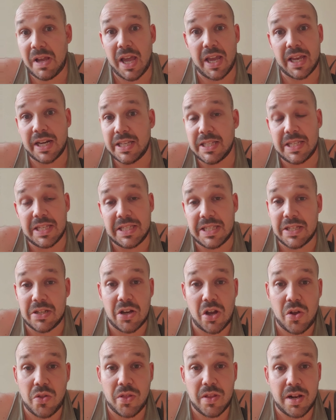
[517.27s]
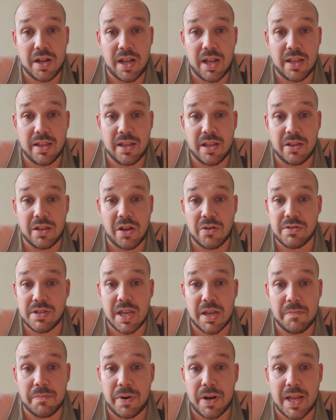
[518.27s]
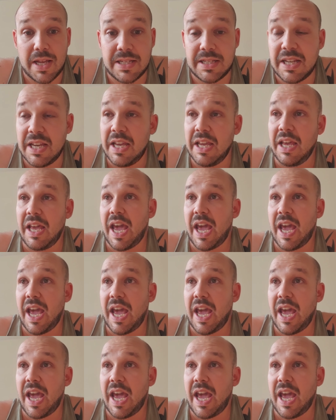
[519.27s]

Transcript: I edited it on the Note 10 Plus.